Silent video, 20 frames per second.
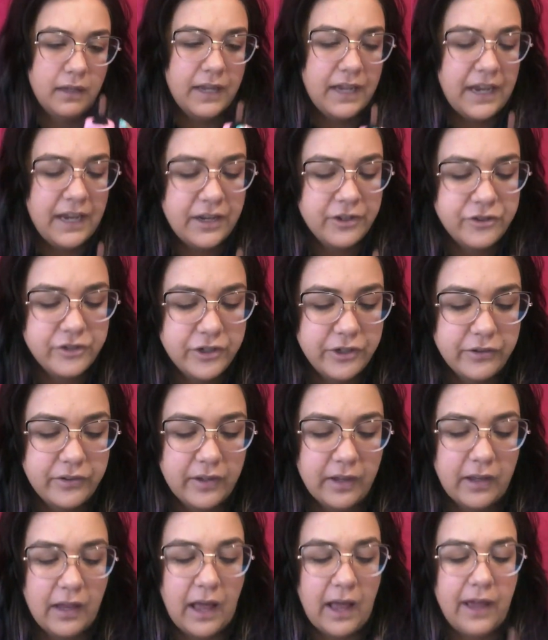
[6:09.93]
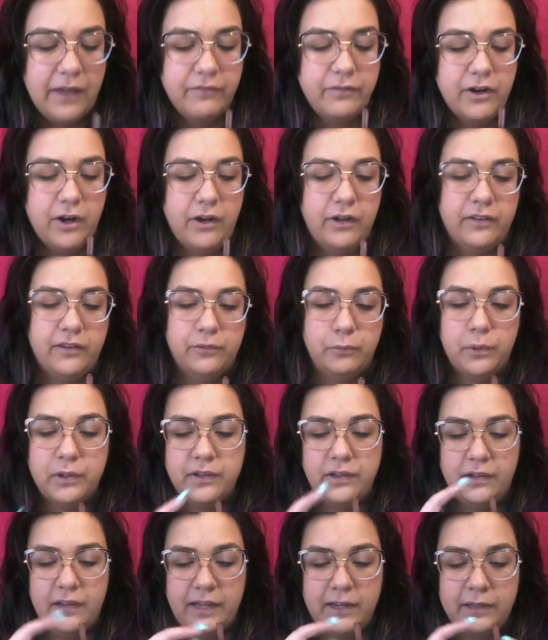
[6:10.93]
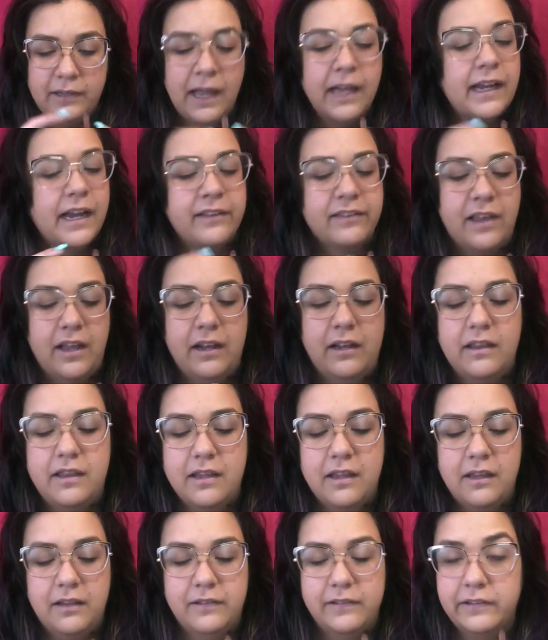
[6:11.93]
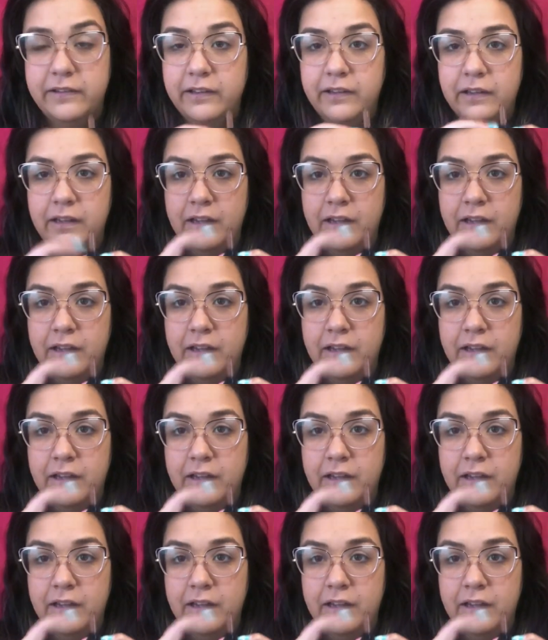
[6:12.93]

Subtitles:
issues I've noticed is once, like I said, these